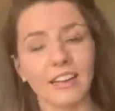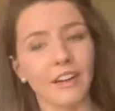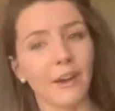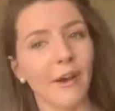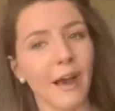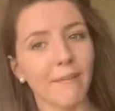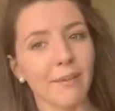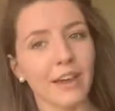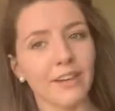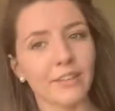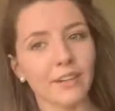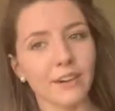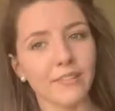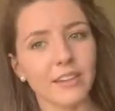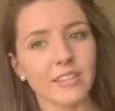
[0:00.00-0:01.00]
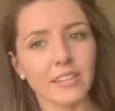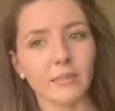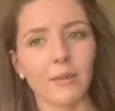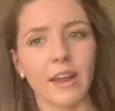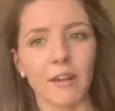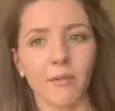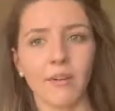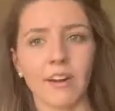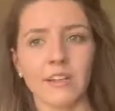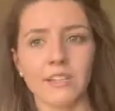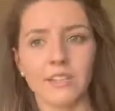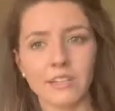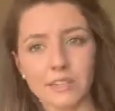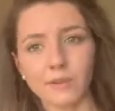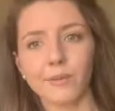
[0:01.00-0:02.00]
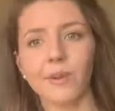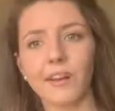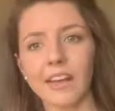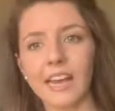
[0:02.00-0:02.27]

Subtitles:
you know, I'm not sure if this is what I wanted to do.